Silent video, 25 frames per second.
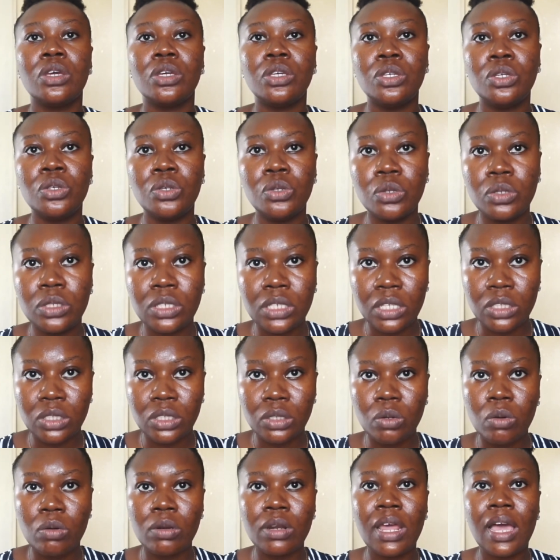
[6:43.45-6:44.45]
you use a
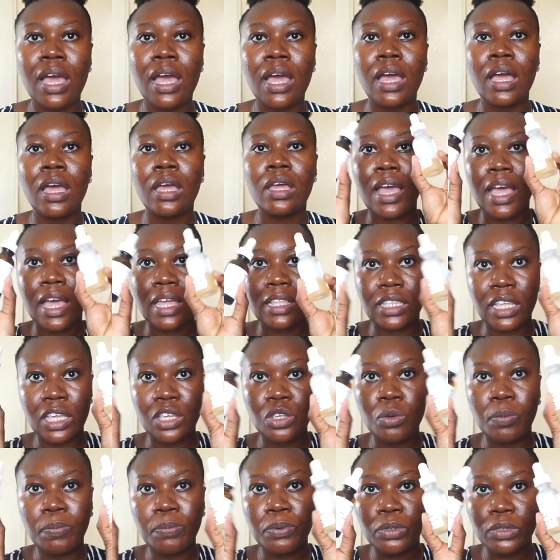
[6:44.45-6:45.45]
toner, and
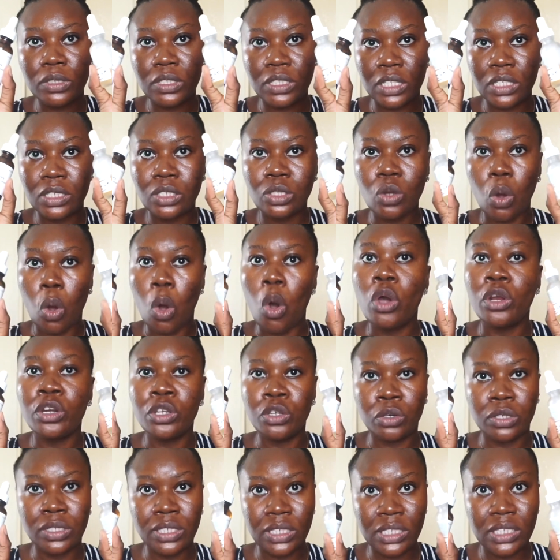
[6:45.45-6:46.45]
then you put this on
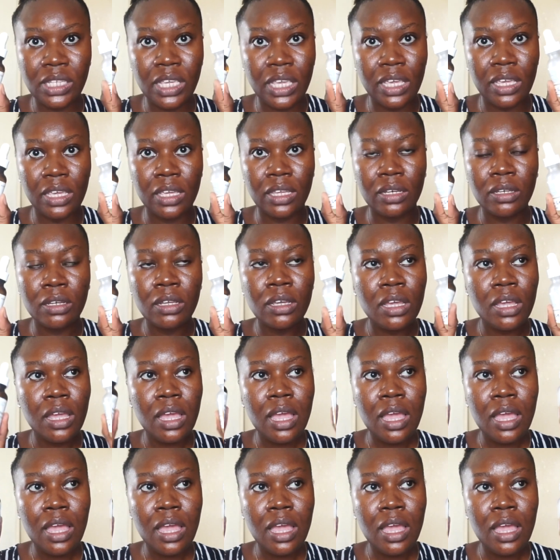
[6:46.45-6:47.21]
your skin